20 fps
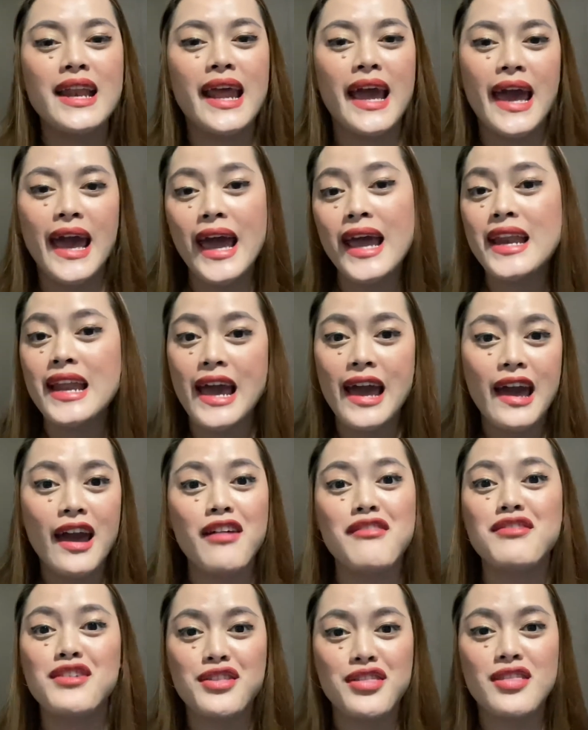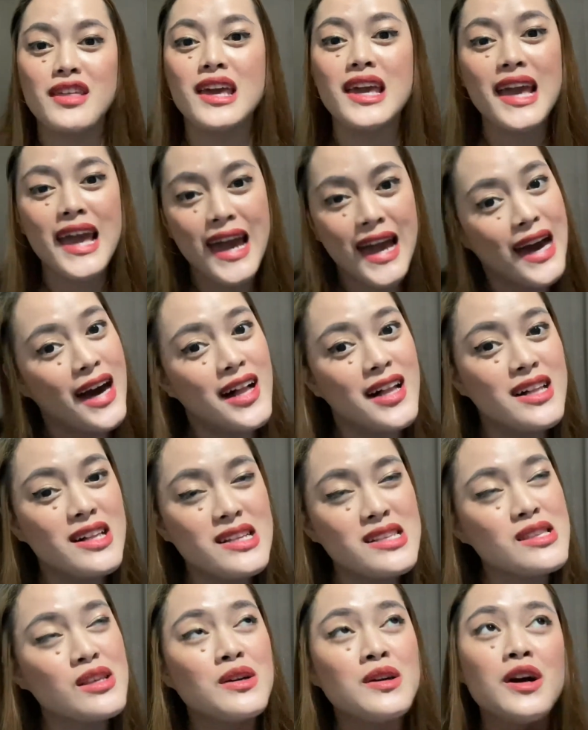and everything else.
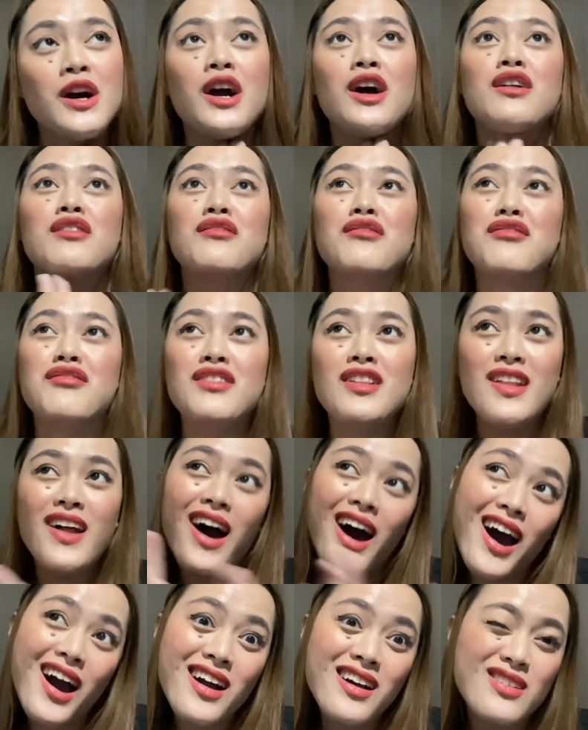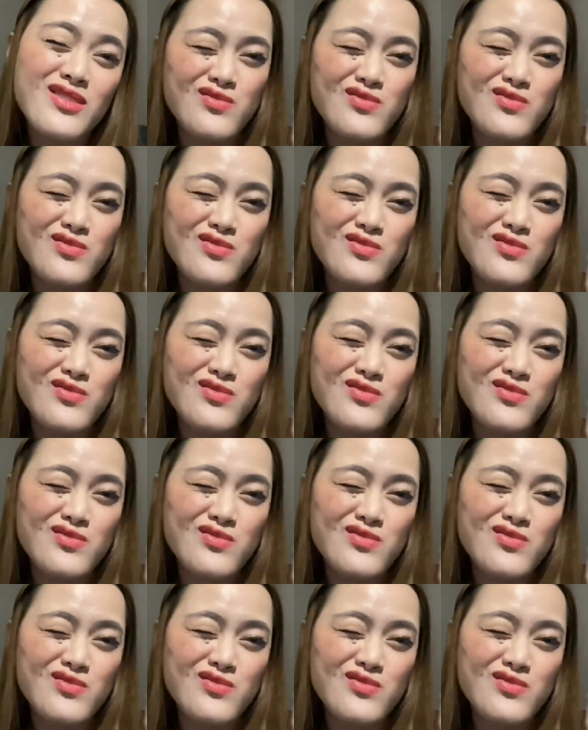Vlog?